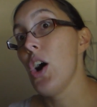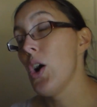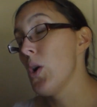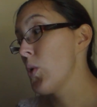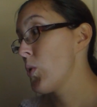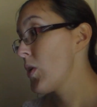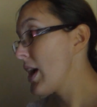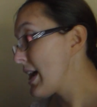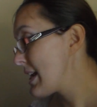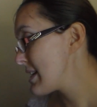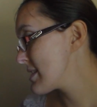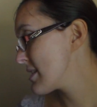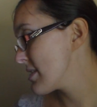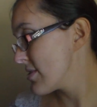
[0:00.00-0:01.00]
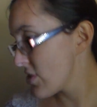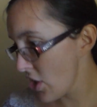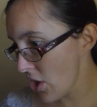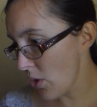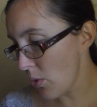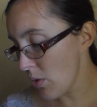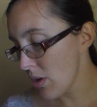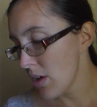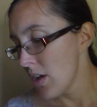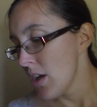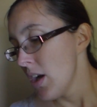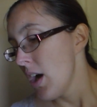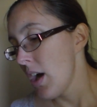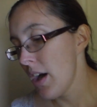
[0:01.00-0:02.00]
Alright, so
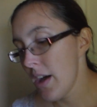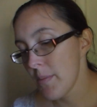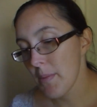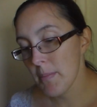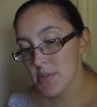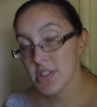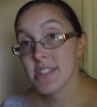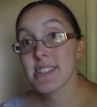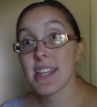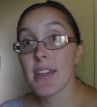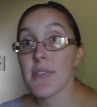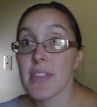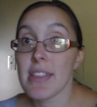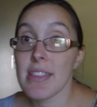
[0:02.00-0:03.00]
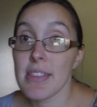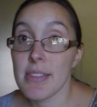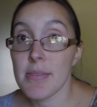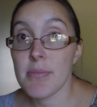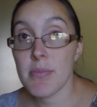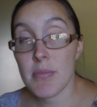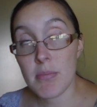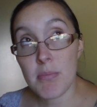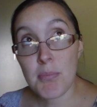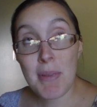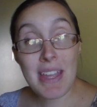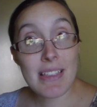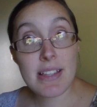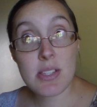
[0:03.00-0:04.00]
saved the
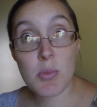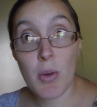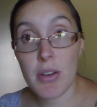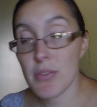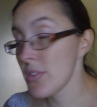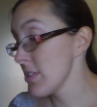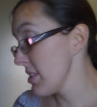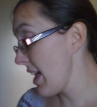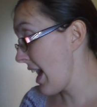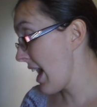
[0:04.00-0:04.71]
meatless one for